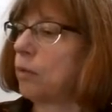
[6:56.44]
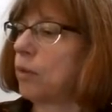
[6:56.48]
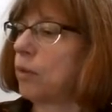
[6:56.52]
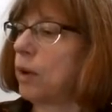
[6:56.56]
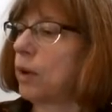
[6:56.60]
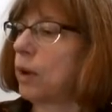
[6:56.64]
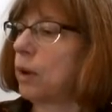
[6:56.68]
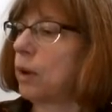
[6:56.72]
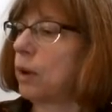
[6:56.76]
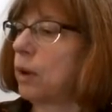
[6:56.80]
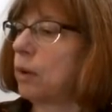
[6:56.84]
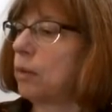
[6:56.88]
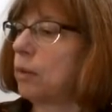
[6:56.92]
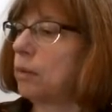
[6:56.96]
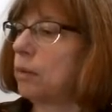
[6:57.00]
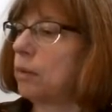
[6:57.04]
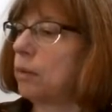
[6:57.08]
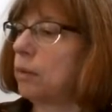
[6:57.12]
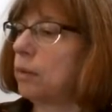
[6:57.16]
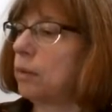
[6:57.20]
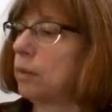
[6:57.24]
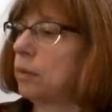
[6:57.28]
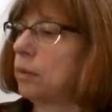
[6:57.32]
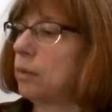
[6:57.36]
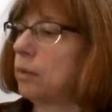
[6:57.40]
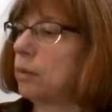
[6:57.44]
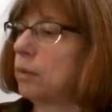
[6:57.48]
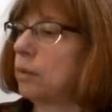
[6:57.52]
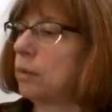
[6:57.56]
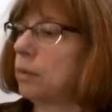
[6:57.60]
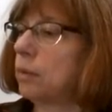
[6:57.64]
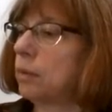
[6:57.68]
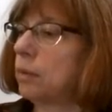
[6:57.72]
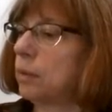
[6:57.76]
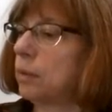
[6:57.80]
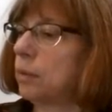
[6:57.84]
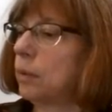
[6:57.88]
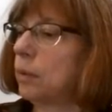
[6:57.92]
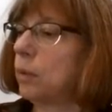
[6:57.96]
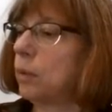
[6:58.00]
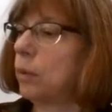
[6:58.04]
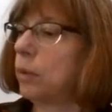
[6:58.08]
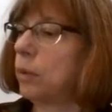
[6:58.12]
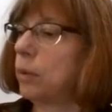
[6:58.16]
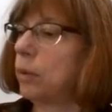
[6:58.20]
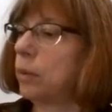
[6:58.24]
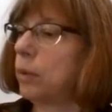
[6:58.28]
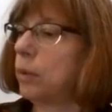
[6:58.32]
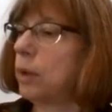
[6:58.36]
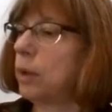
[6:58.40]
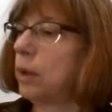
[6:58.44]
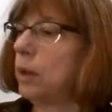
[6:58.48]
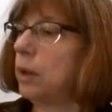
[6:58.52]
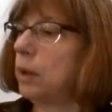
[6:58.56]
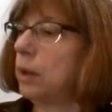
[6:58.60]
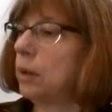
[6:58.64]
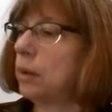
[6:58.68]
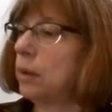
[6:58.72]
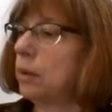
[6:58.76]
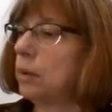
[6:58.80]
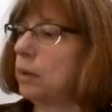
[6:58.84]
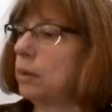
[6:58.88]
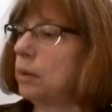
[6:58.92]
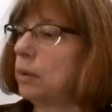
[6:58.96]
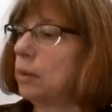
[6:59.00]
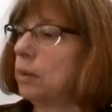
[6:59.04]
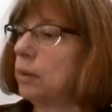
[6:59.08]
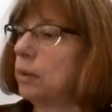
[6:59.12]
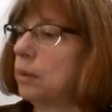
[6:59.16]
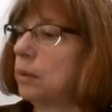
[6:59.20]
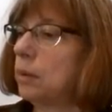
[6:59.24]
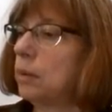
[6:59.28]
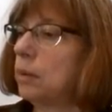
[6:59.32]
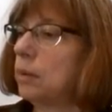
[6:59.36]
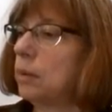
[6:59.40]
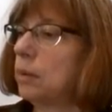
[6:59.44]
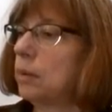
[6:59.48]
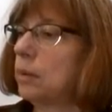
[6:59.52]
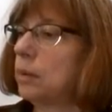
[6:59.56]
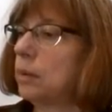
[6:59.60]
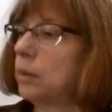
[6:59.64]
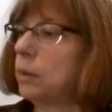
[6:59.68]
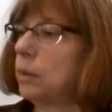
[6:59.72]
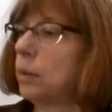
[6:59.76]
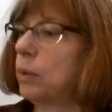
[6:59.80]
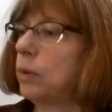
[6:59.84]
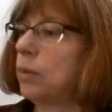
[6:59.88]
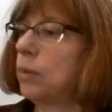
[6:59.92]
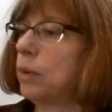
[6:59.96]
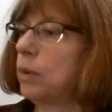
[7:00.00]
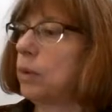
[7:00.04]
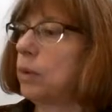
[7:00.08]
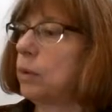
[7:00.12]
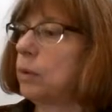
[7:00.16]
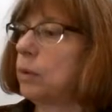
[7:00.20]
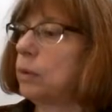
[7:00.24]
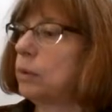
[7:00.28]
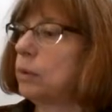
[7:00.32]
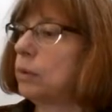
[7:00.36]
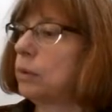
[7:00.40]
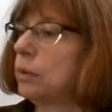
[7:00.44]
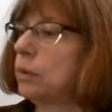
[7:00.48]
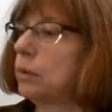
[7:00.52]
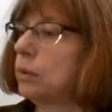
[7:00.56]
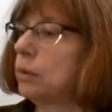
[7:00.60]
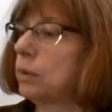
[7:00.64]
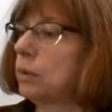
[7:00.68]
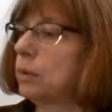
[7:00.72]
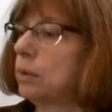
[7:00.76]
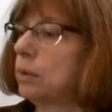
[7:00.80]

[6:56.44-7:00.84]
5 or 3. It's one of those.